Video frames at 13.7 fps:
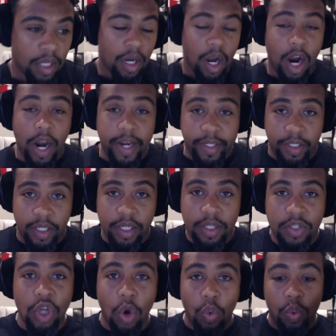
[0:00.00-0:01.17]
All right,
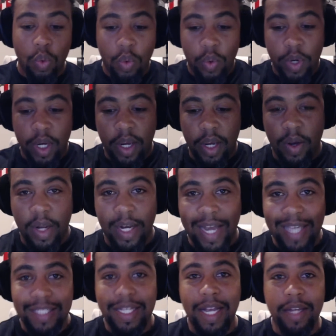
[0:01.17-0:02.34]
so
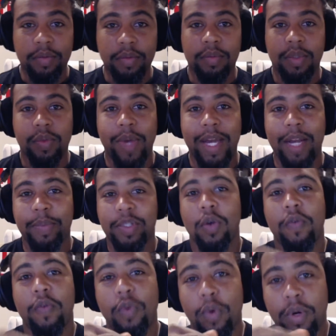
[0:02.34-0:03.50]
last night we had episode
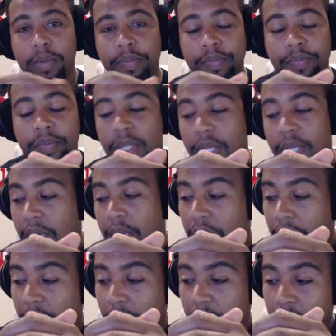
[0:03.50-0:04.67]
4.
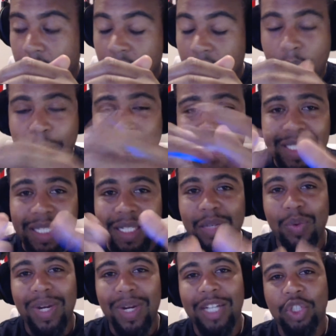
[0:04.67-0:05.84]
Basically
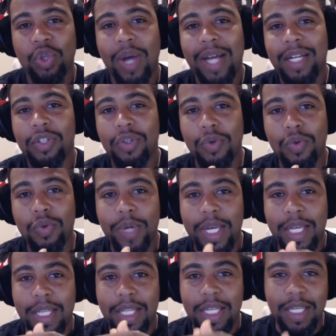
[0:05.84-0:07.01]
what I try to do
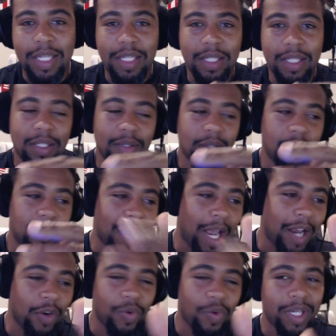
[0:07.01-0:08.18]
in these
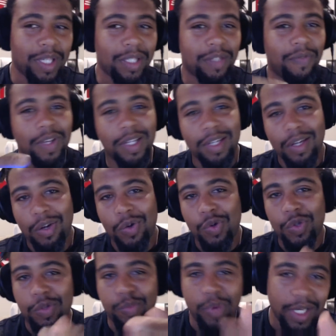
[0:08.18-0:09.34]
diaries,
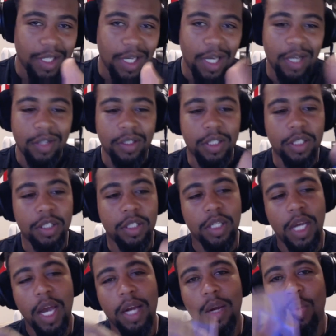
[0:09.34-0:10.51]
videos, breakdowns is just
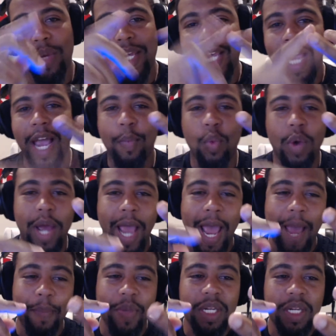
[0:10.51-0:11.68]
kind of recap what
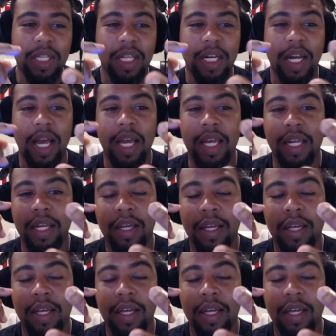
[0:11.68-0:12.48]
happened in the night.